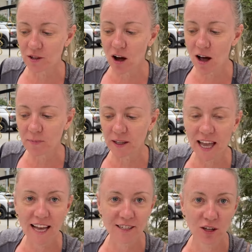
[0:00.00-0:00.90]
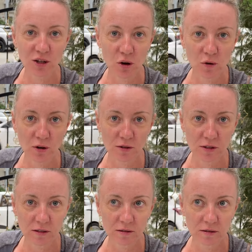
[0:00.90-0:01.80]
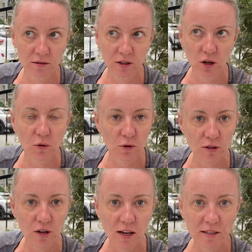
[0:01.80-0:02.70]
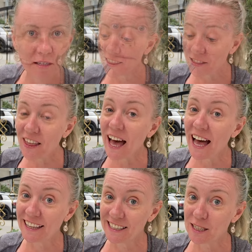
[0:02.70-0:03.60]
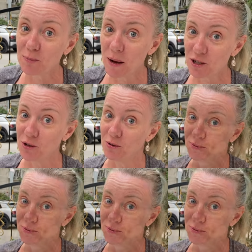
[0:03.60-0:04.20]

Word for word: top, it has a yogurt, a yogurt sauce. That is special.